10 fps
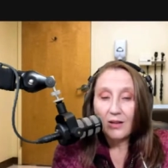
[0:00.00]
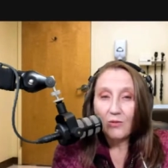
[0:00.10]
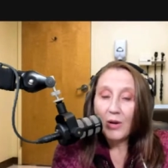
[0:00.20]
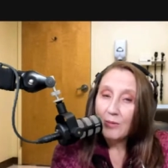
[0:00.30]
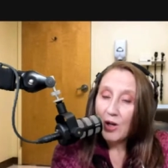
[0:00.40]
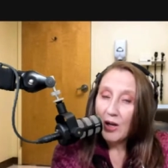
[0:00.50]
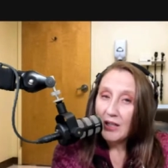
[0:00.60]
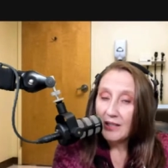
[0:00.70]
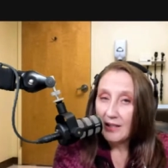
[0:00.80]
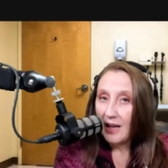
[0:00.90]
what I'm trying
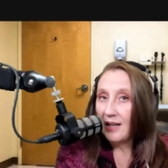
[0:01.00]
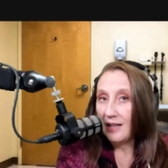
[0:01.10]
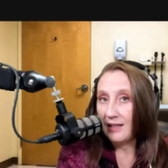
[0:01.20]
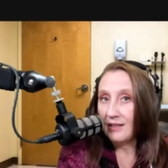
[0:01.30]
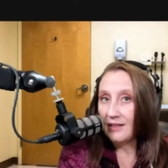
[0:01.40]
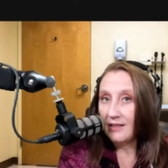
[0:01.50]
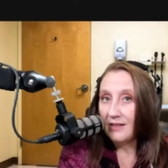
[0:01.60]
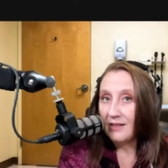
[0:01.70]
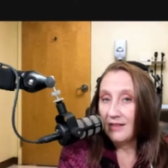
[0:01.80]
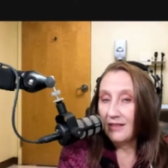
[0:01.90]
to say is
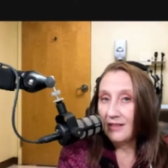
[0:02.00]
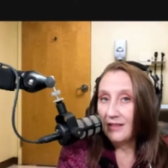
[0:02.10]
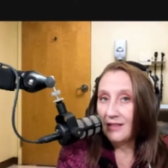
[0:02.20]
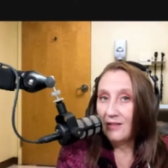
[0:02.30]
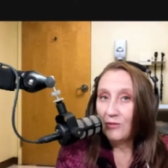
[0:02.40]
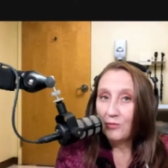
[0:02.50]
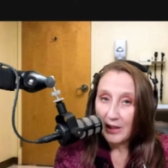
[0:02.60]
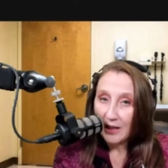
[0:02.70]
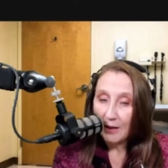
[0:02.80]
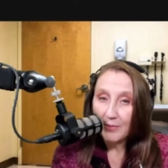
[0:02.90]

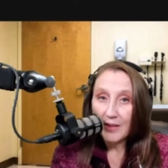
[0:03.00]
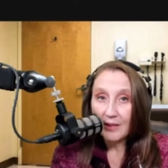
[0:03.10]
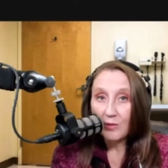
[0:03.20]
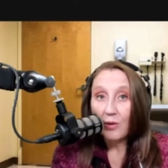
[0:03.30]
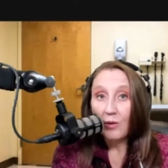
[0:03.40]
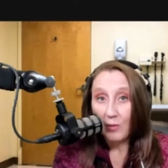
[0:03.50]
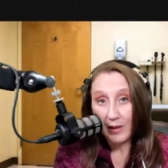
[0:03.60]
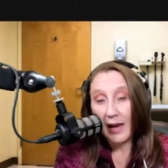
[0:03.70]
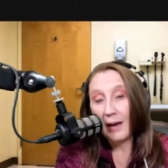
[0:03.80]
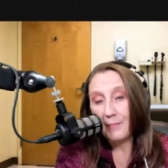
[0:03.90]
relapses will
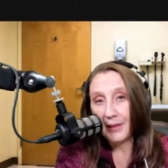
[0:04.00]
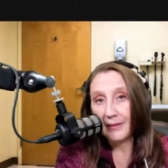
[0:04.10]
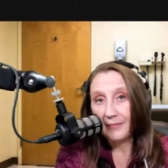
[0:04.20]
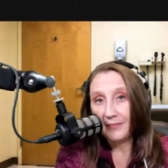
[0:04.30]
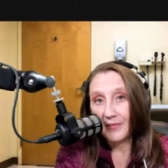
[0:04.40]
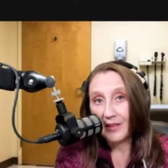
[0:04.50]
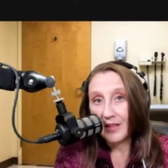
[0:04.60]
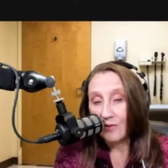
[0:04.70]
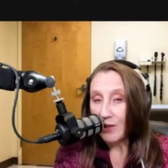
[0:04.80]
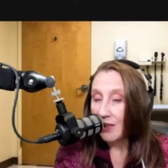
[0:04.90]
happen.
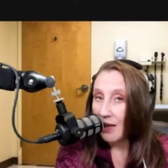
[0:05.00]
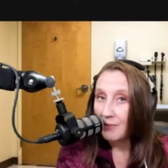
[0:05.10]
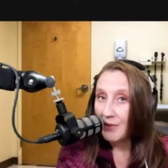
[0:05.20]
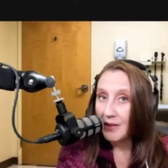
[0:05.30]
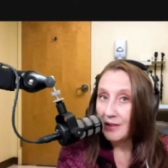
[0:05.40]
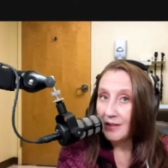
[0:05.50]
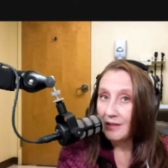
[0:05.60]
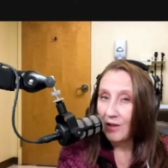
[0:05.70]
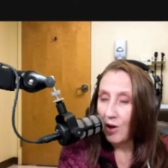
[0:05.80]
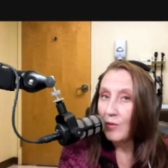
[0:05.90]
Relapses
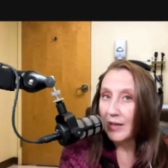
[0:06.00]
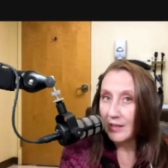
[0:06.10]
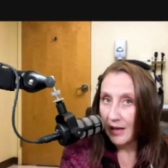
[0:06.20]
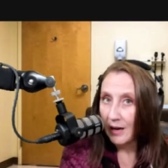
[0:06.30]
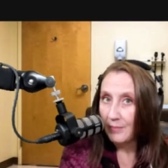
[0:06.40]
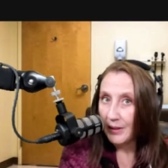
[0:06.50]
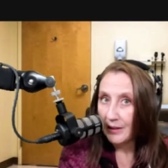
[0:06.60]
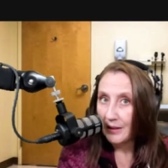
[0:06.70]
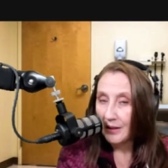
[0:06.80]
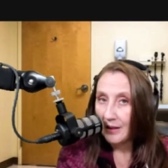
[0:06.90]
always
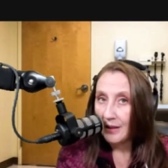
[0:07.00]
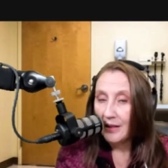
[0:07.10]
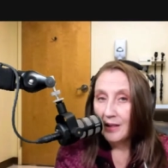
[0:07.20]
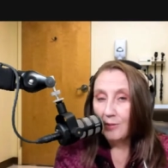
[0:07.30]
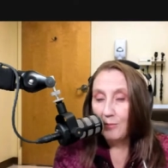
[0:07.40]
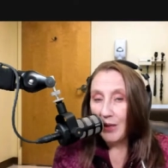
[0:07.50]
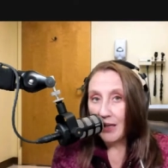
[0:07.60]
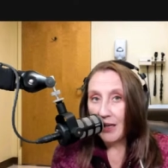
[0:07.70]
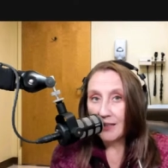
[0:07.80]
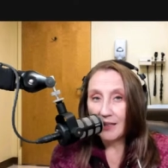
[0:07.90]
happen
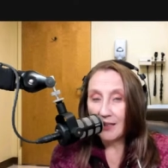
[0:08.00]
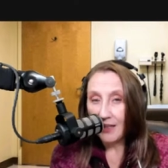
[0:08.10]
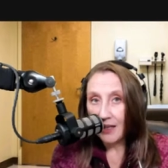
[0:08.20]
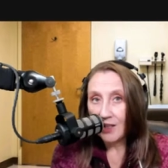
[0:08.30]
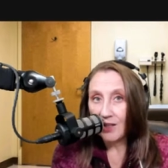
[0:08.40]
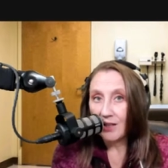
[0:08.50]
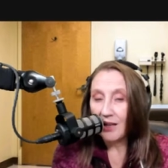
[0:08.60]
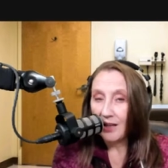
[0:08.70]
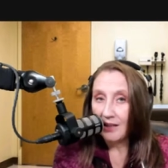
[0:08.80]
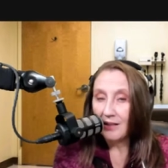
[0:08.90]
because addiction
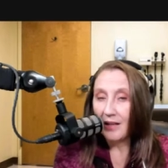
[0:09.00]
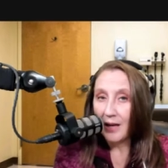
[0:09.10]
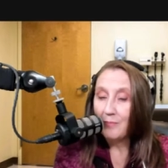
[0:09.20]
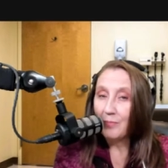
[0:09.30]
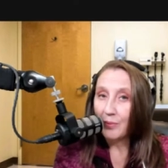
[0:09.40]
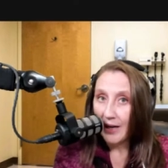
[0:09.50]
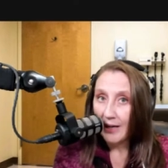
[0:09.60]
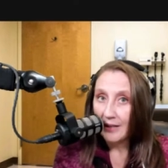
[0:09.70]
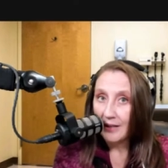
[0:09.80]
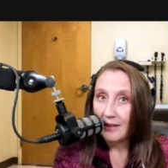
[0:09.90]
is a
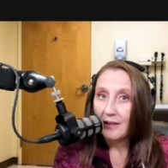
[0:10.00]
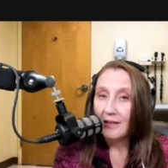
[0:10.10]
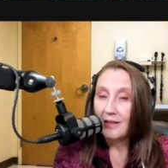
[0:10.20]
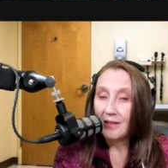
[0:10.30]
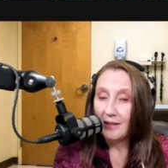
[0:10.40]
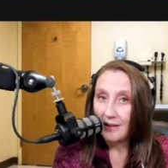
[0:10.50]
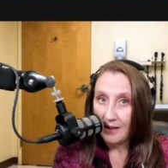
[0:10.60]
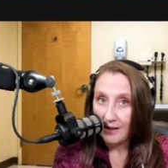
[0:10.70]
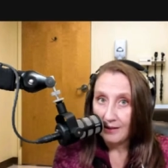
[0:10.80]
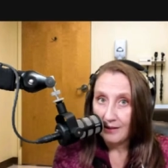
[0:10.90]
brain
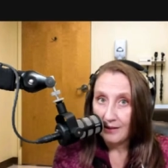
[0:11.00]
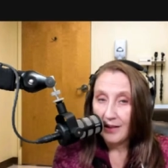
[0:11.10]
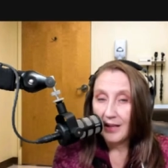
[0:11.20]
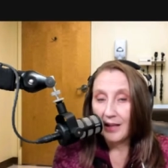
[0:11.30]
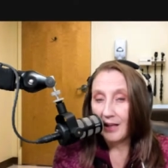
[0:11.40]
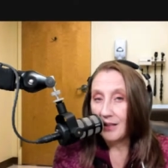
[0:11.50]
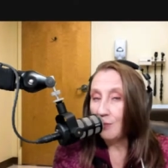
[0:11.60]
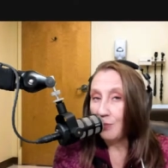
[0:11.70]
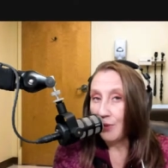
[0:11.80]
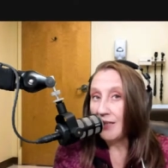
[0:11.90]
disease. It's a
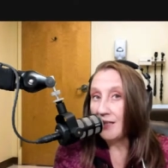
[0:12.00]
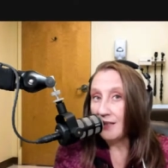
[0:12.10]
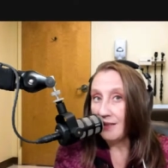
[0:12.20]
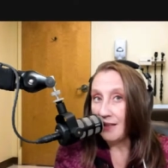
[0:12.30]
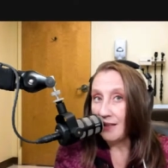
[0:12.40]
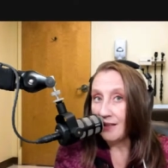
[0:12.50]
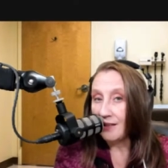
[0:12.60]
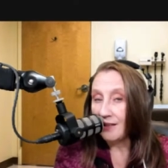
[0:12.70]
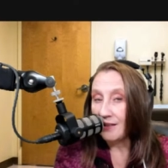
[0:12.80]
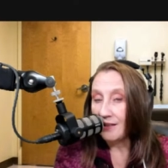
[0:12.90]
brain disease